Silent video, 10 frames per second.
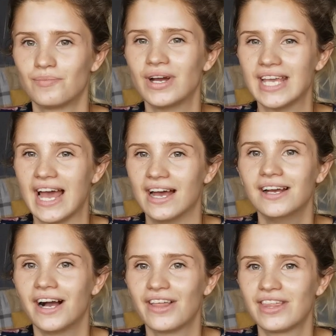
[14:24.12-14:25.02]
But yeah,
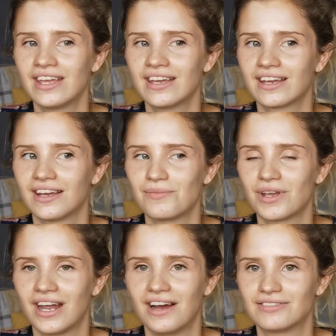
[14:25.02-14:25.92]
I think I'm
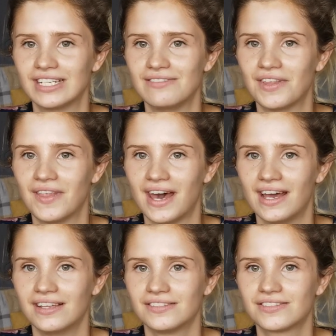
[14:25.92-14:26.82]
going to have to leave it
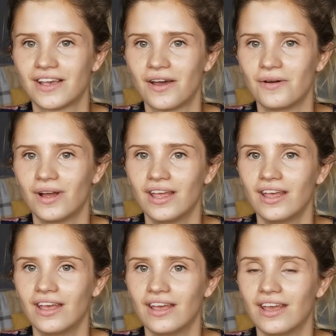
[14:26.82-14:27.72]
there. So
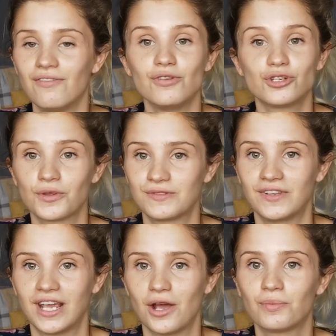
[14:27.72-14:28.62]
if you enjoyed this
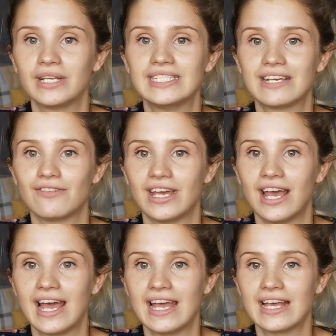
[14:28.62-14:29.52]
video, please give
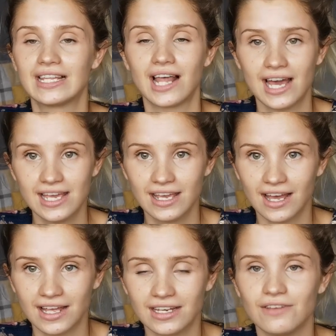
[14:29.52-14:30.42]
it a like,
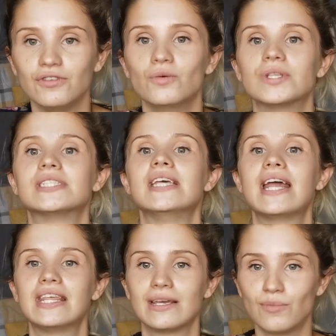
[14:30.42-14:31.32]
and if you want to see
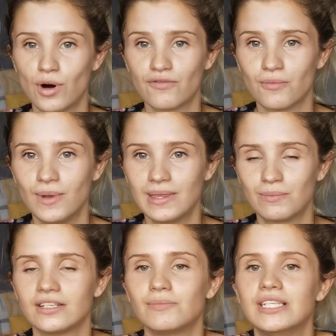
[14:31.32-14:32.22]
anything more from me,
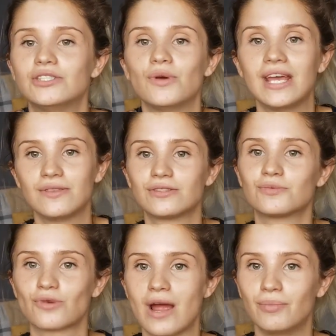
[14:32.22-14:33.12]
then please do hit the
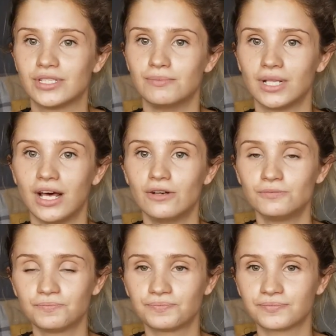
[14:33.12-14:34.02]
subscribe button below.